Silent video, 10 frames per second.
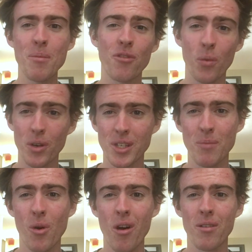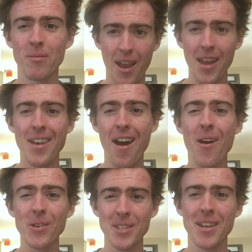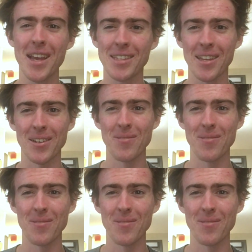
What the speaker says: if you want to see more, and I'll see you guys later.